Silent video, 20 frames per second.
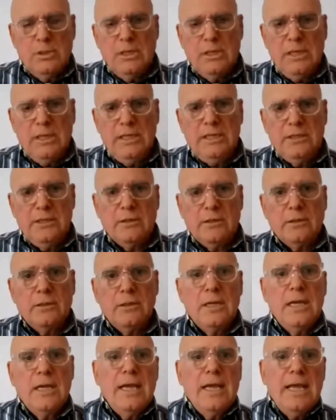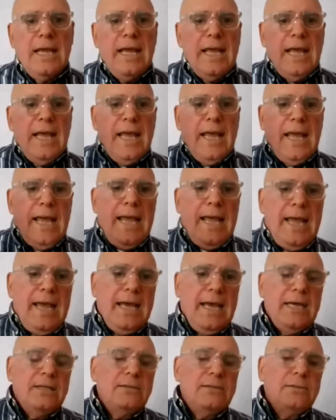leader.
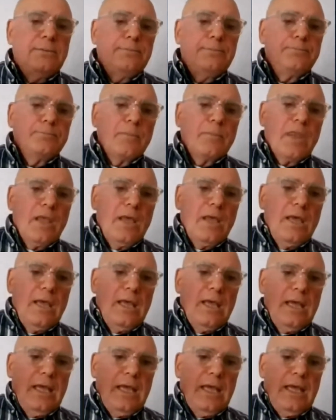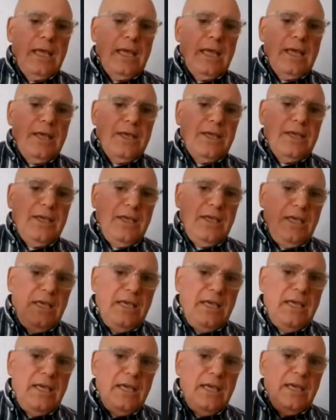And
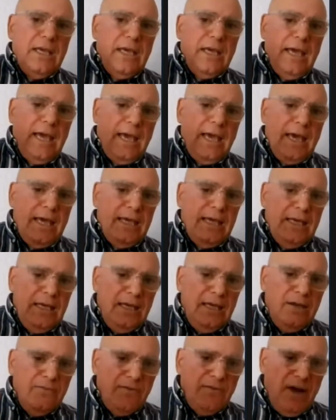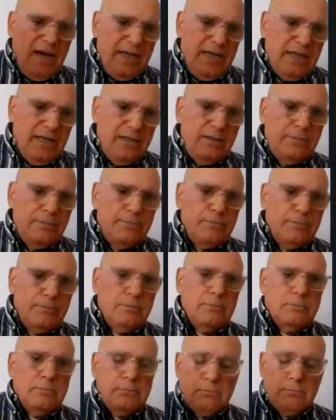he invited,
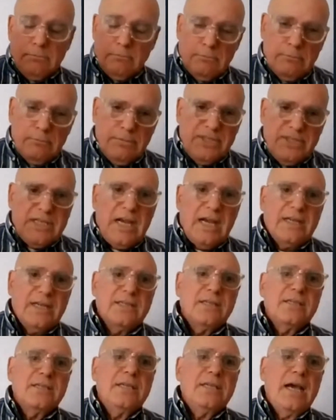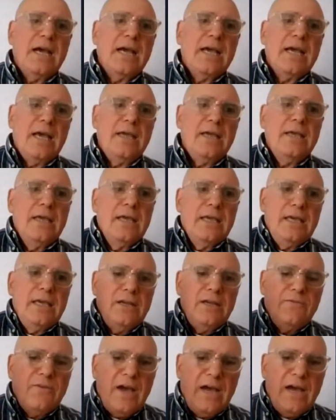besides the CIA,
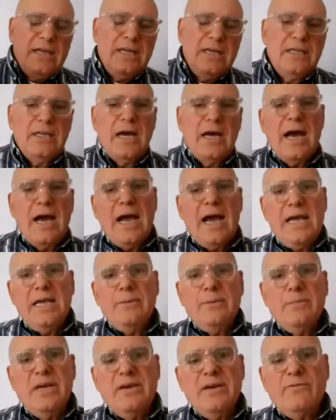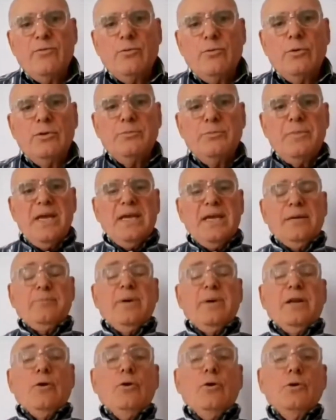he invited IMF, World Bank,
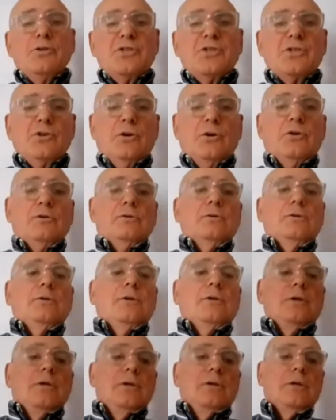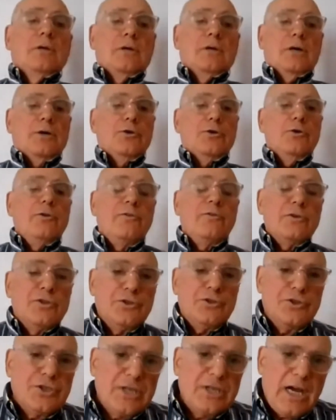but also University of
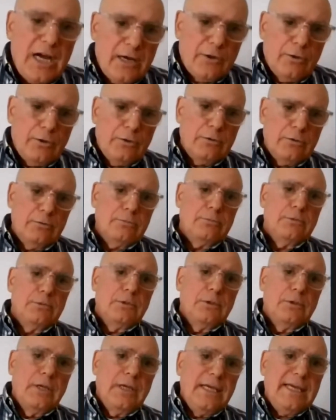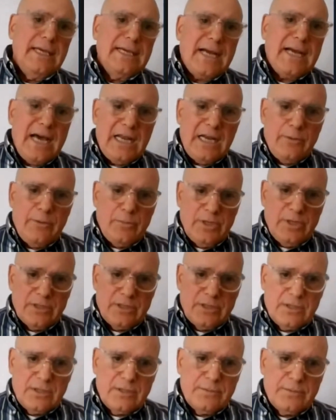Chicago
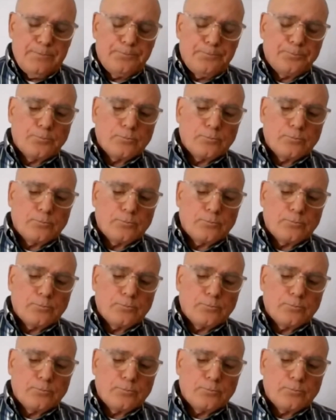economists.